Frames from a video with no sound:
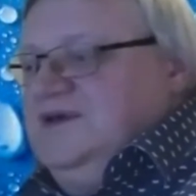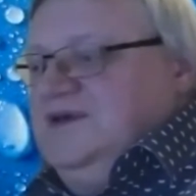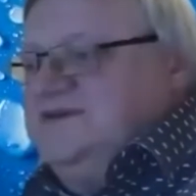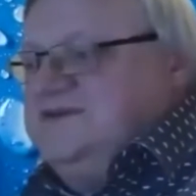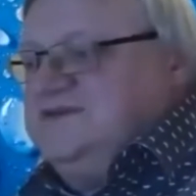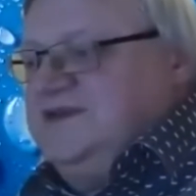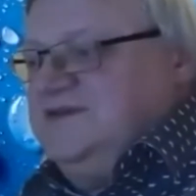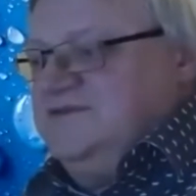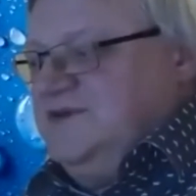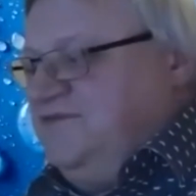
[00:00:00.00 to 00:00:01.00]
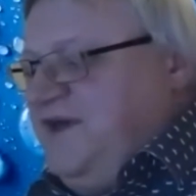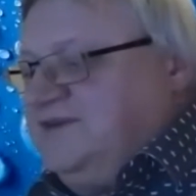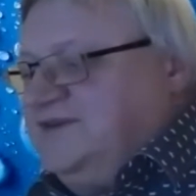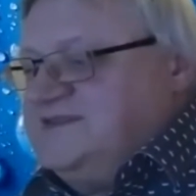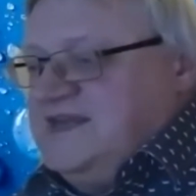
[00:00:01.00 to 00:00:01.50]
This
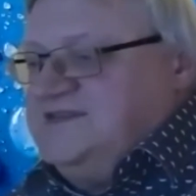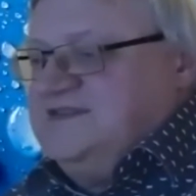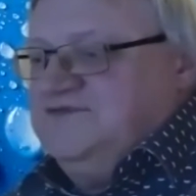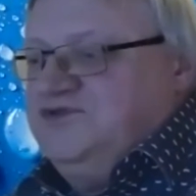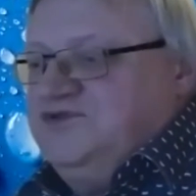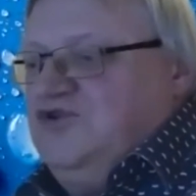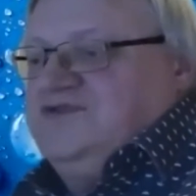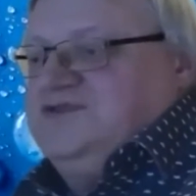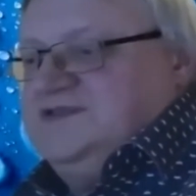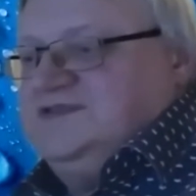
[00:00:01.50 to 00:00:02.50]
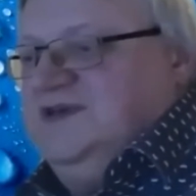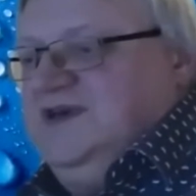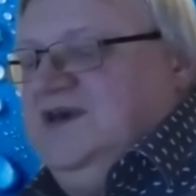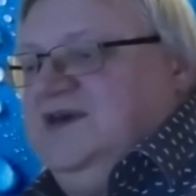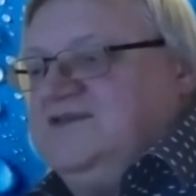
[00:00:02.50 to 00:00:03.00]
effect is sensitive to losses,
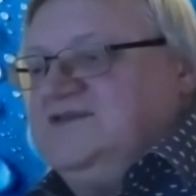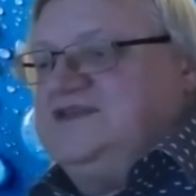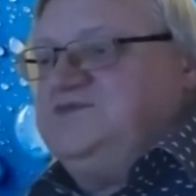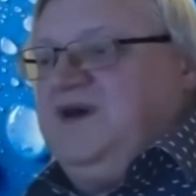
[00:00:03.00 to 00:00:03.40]
and that's